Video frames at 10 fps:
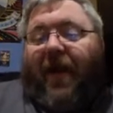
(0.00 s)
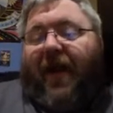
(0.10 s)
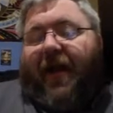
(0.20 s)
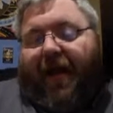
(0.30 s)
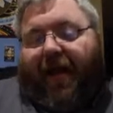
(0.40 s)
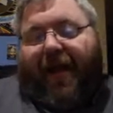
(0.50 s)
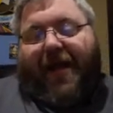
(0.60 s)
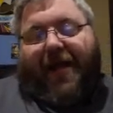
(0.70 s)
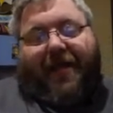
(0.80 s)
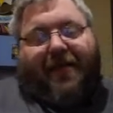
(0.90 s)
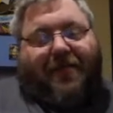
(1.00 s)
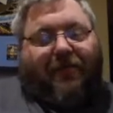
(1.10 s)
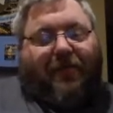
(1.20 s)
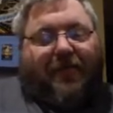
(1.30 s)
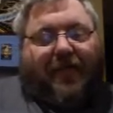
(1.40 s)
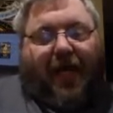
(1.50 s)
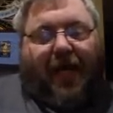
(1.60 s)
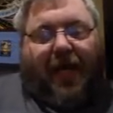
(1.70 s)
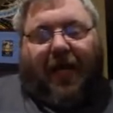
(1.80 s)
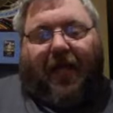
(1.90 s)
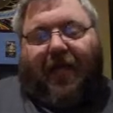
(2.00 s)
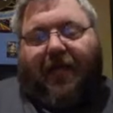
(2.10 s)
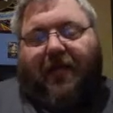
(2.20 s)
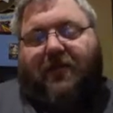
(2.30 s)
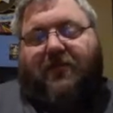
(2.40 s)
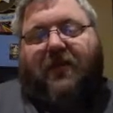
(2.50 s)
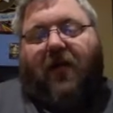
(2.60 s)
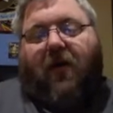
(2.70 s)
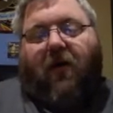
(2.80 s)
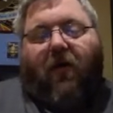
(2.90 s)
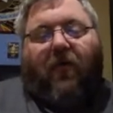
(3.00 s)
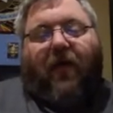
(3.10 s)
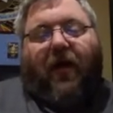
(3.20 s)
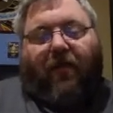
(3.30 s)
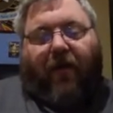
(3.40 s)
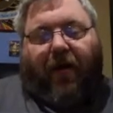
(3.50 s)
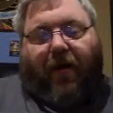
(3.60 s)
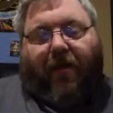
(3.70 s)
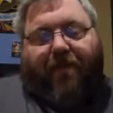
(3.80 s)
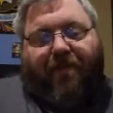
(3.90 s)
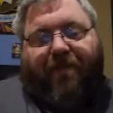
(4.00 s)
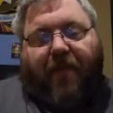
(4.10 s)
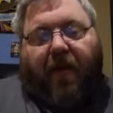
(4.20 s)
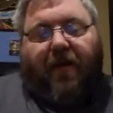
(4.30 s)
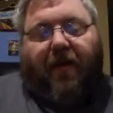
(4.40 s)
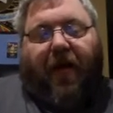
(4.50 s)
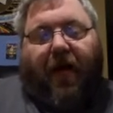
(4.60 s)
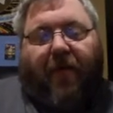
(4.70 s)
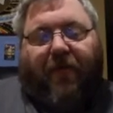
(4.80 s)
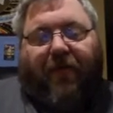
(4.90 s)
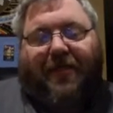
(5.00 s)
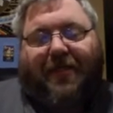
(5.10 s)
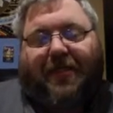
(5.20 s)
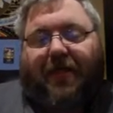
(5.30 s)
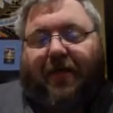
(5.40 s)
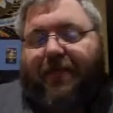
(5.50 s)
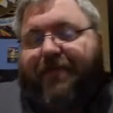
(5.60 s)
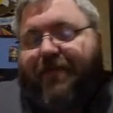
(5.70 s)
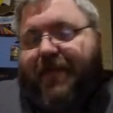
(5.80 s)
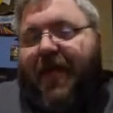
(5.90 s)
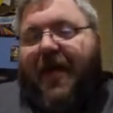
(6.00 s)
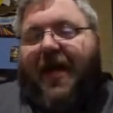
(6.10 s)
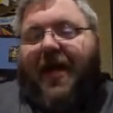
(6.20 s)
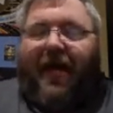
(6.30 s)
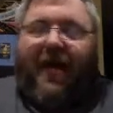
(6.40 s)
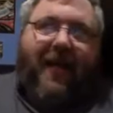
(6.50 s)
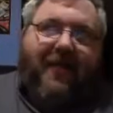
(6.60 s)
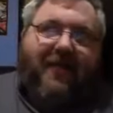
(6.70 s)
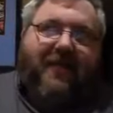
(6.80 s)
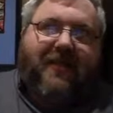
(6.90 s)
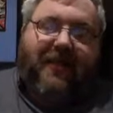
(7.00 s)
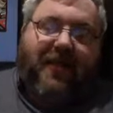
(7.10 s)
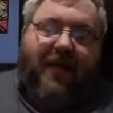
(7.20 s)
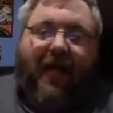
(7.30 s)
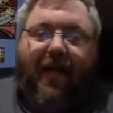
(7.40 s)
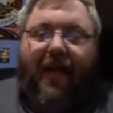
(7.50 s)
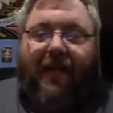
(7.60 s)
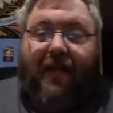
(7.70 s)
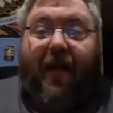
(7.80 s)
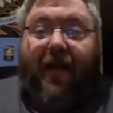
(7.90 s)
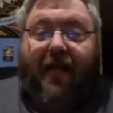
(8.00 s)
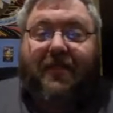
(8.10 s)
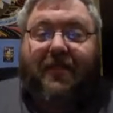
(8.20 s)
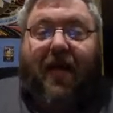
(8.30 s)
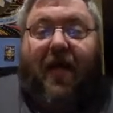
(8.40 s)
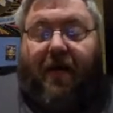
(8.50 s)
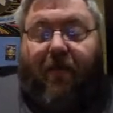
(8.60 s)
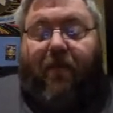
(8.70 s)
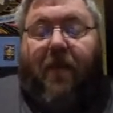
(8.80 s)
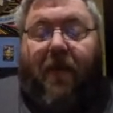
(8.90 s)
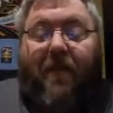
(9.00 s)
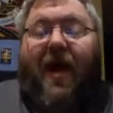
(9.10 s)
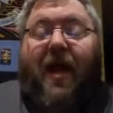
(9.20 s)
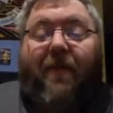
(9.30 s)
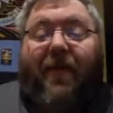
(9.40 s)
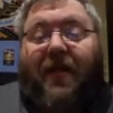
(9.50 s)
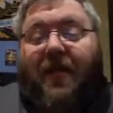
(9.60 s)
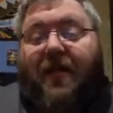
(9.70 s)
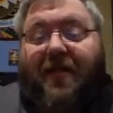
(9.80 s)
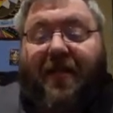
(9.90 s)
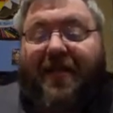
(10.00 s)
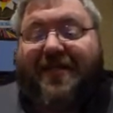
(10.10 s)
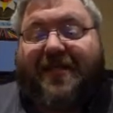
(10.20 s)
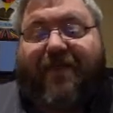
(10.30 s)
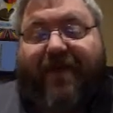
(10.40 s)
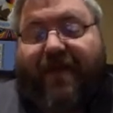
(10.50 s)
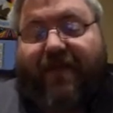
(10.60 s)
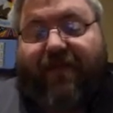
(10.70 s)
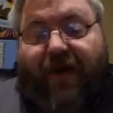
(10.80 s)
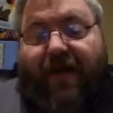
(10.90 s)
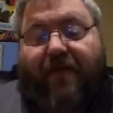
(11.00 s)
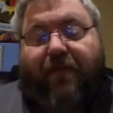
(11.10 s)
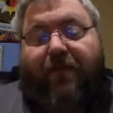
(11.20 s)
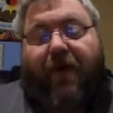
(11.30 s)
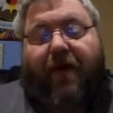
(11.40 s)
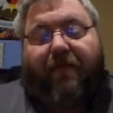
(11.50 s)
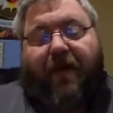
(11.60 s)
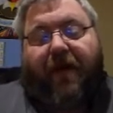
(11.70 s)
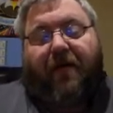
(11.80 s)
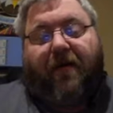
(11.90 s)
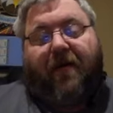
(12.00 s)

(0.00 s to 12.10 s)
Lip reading: But again, this was the old way to run him. Pre-Steel. It is, like I said, in my opinion, the least effective way to run Vader.